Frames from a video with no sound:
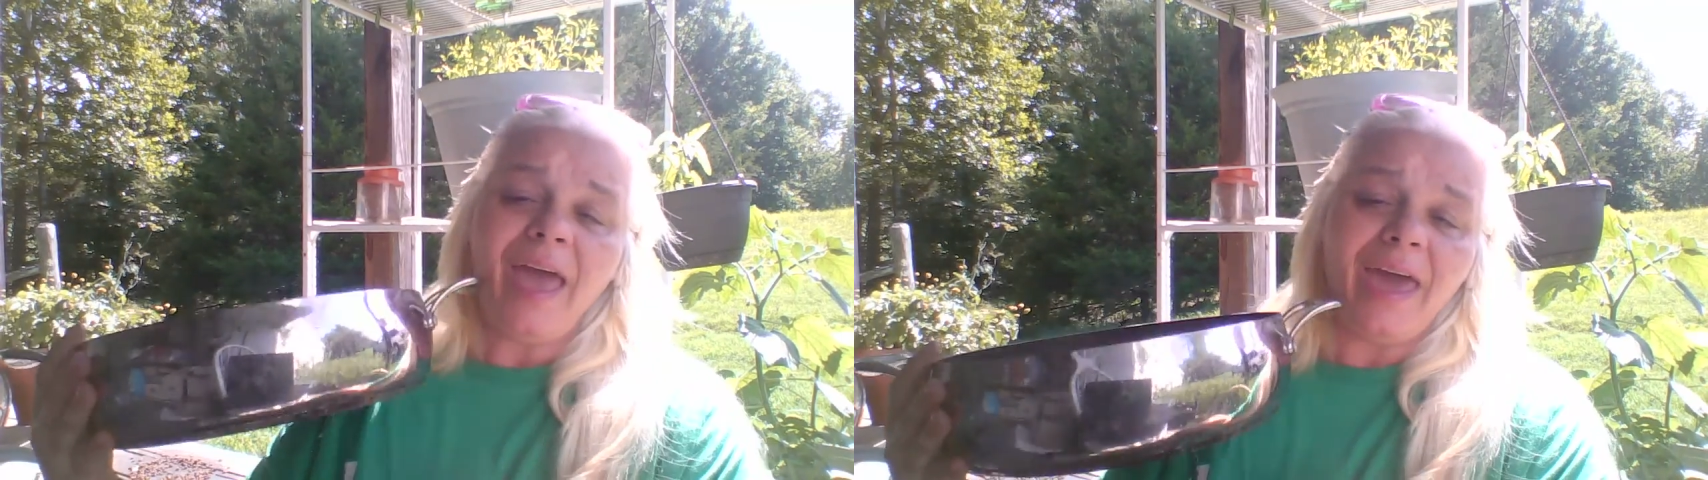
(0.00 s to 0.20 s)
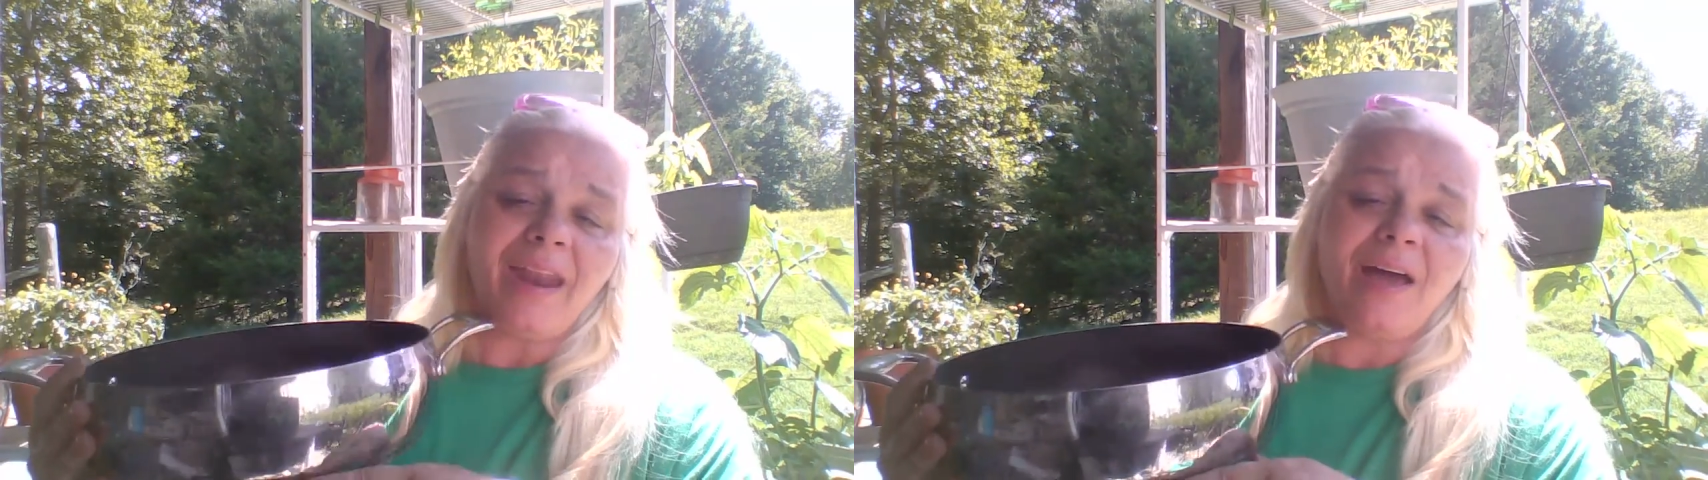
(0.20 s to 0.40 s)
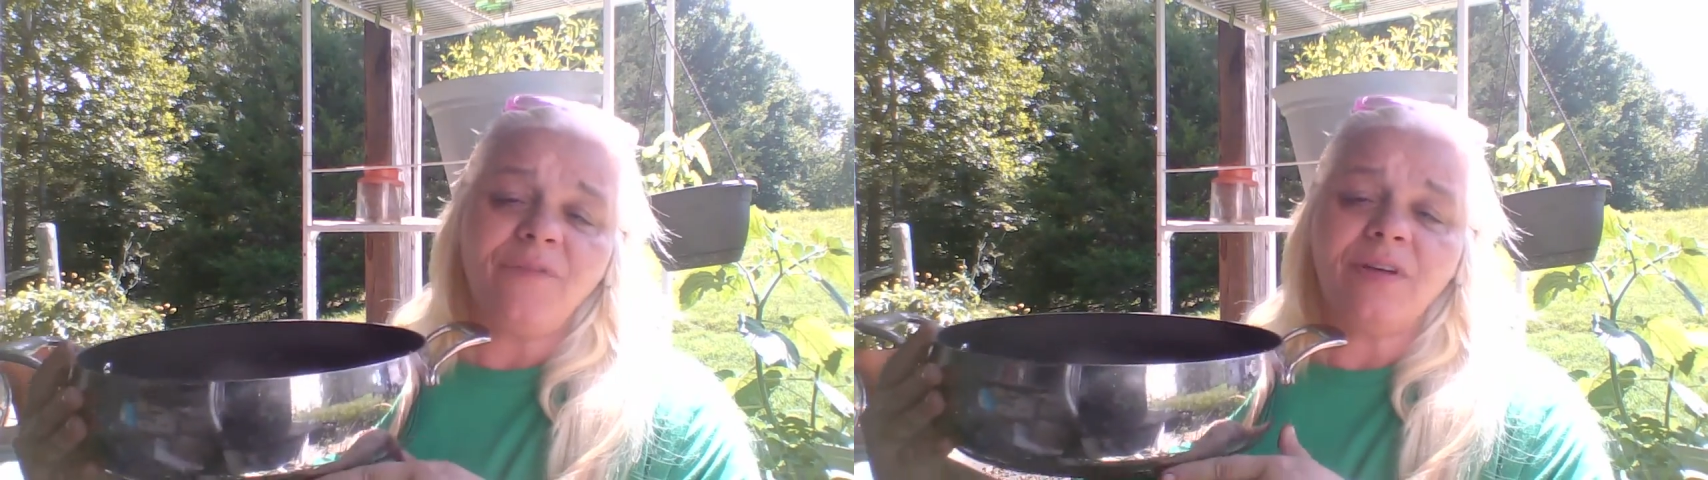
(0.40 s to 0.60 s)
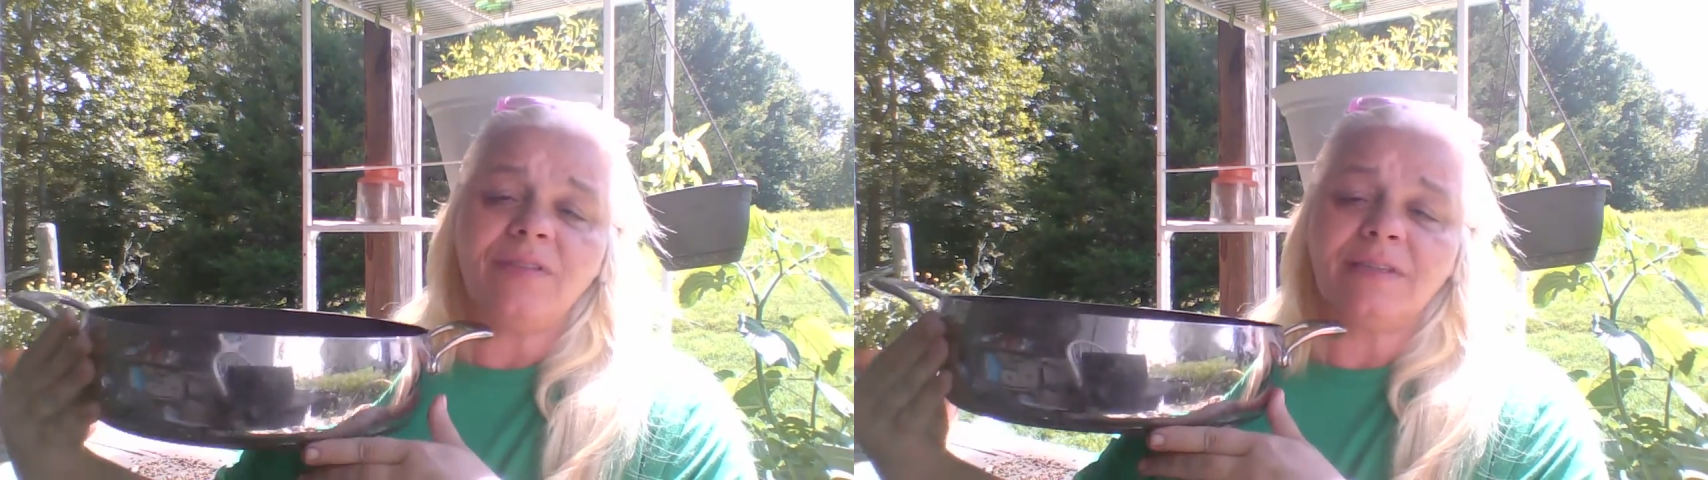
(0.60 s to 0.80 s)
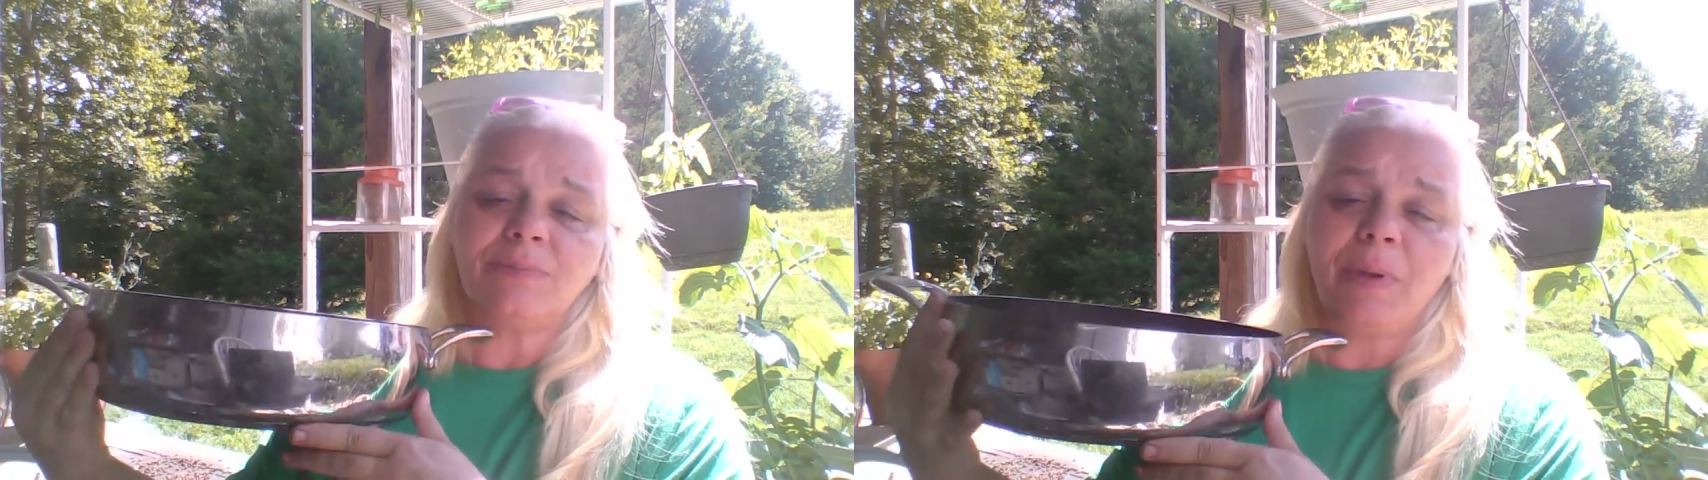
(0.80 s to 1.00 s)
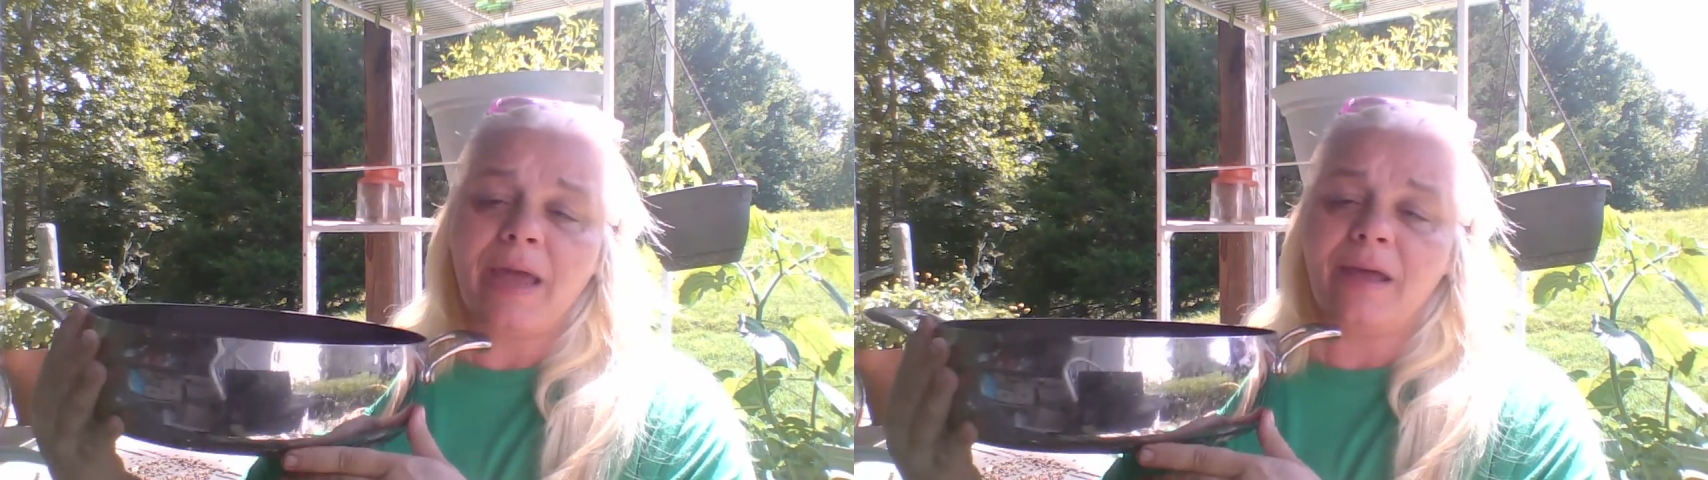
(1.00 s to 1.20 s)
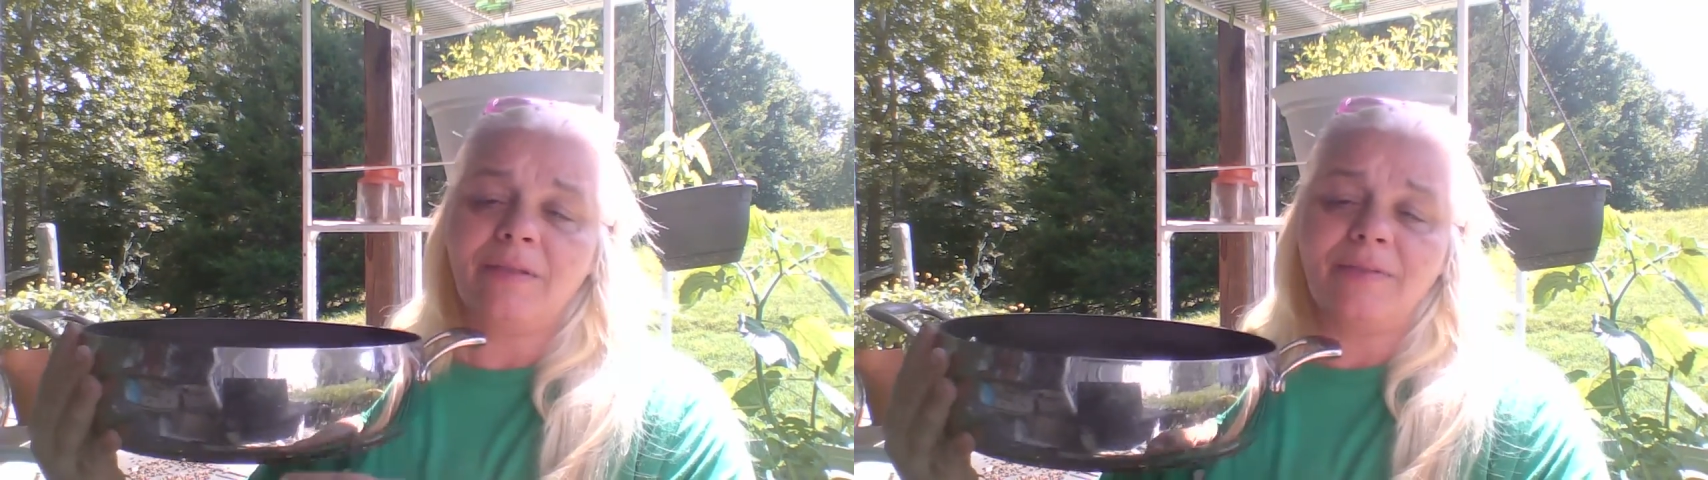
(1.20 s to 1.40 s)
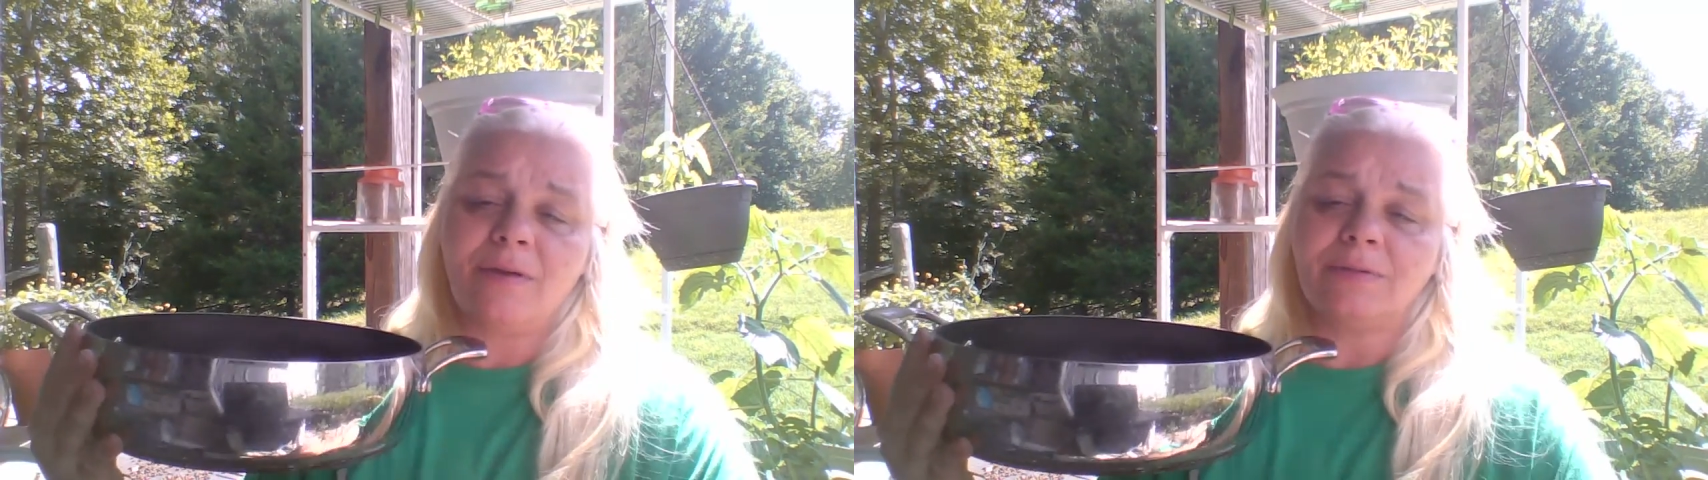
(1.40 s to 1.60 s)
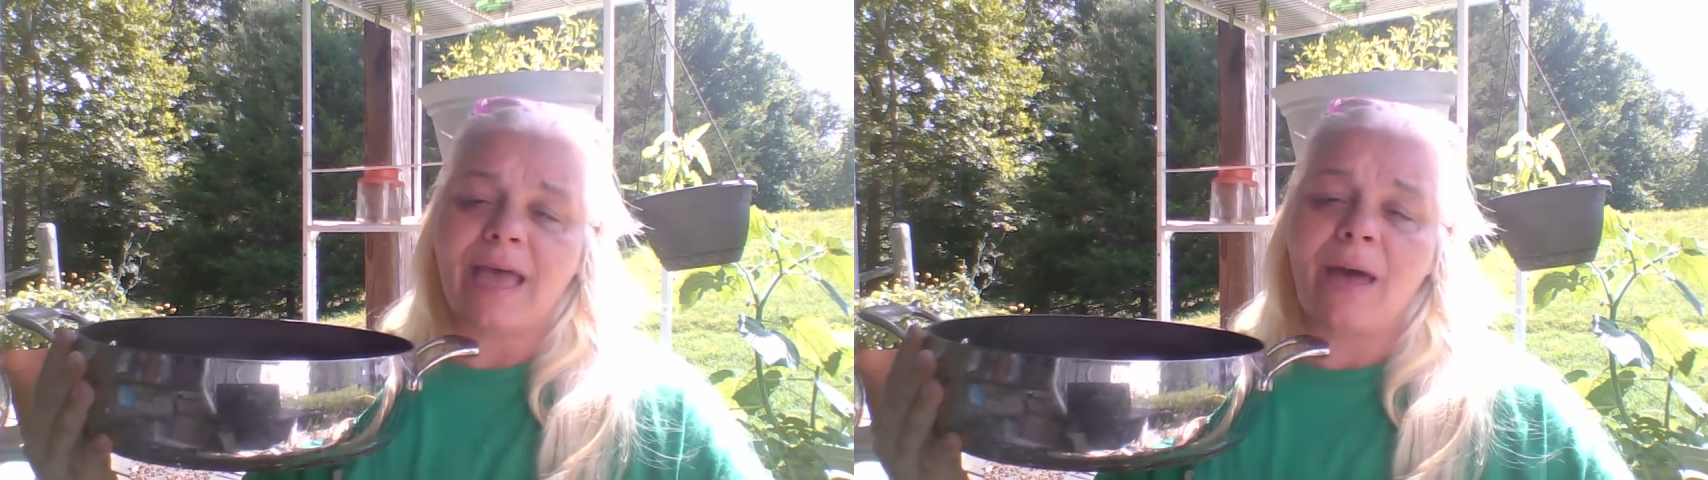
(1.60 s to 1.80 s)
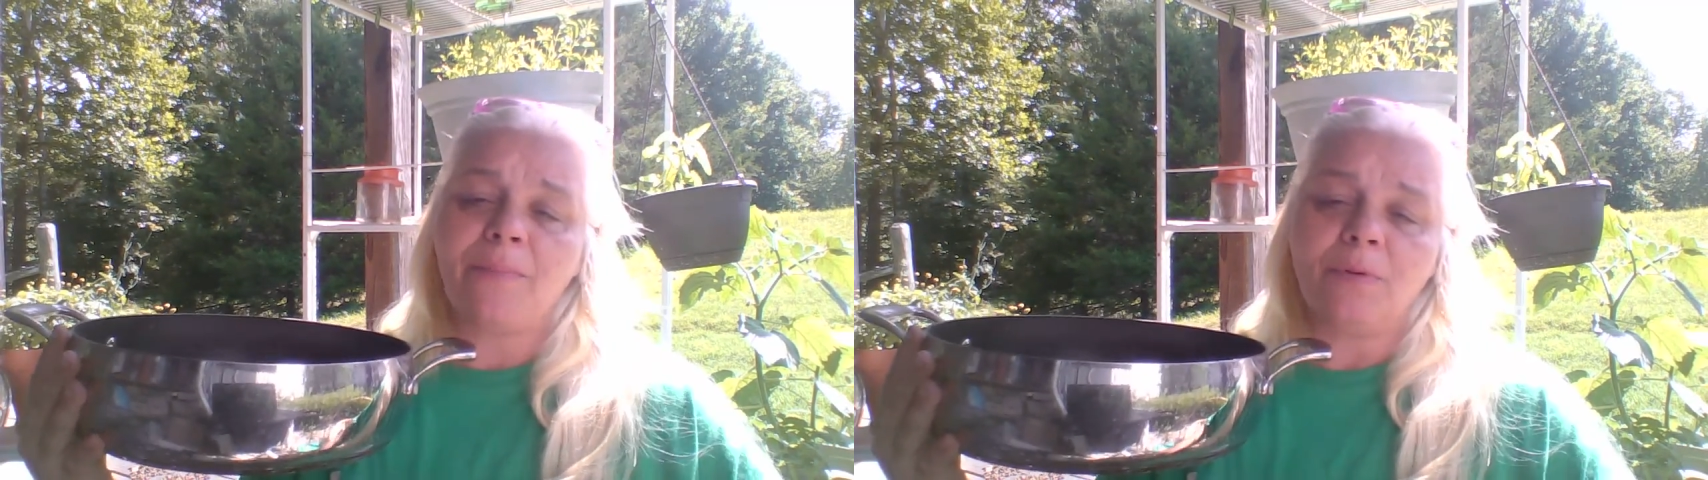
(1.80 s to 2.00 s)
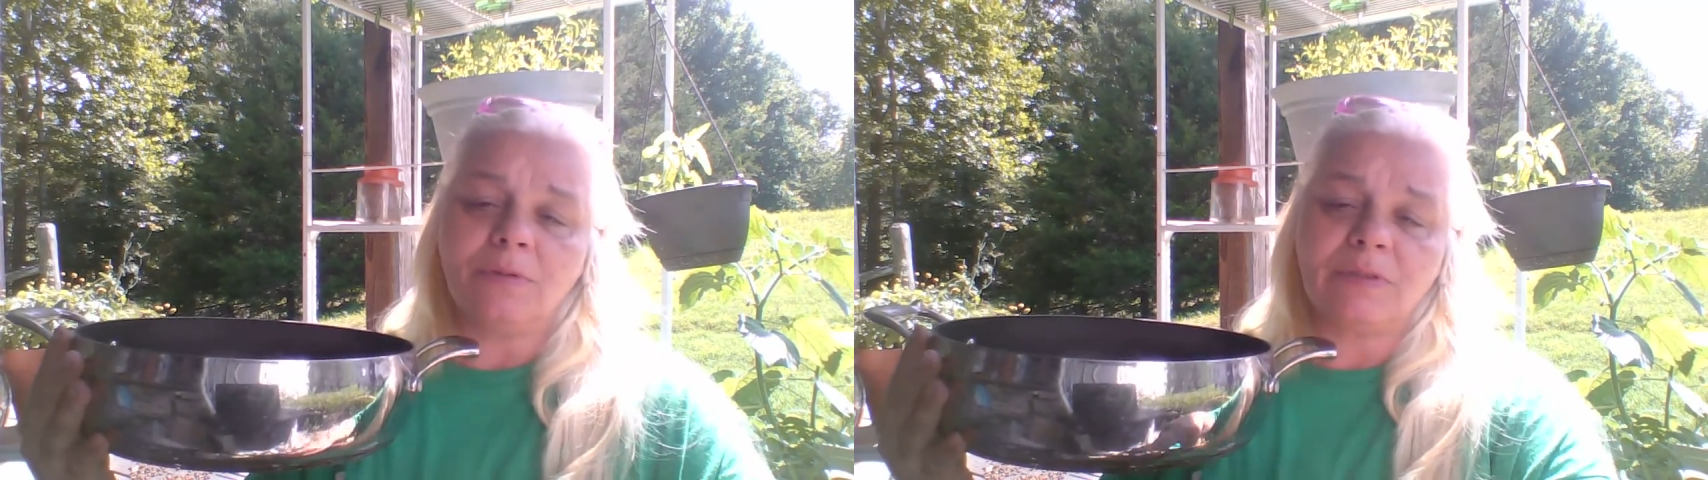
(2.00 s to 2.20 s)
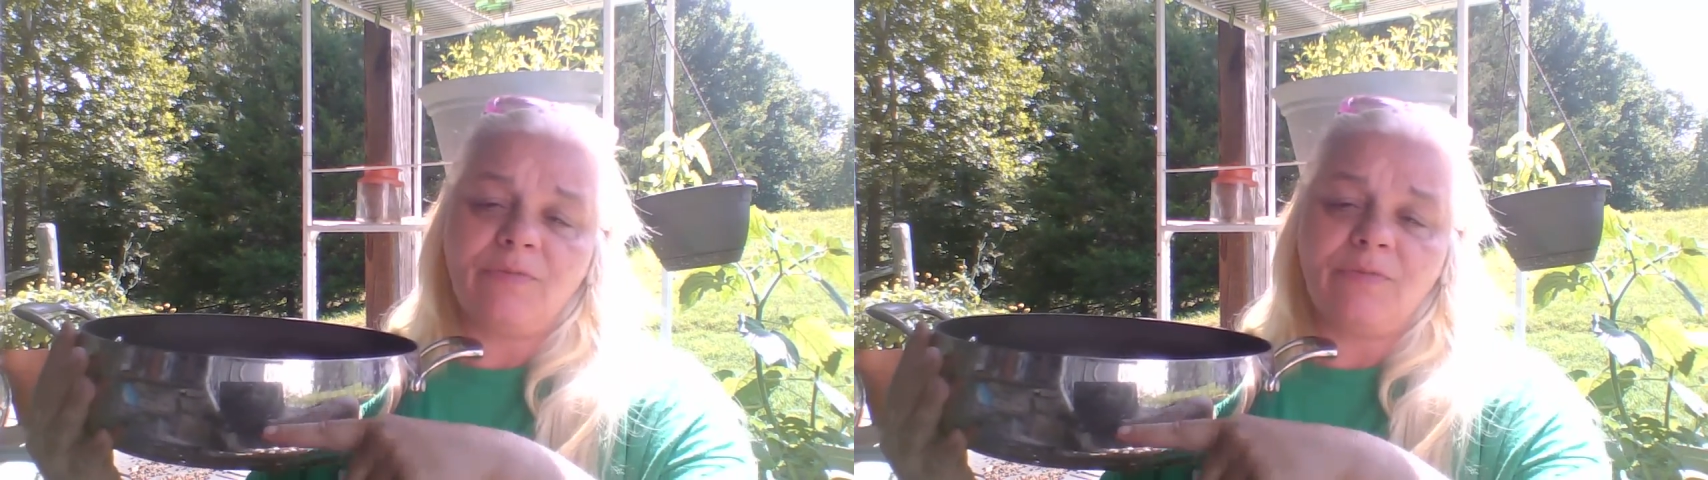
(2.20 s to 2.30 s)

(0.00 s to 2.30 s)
And I filled this pan, those apples,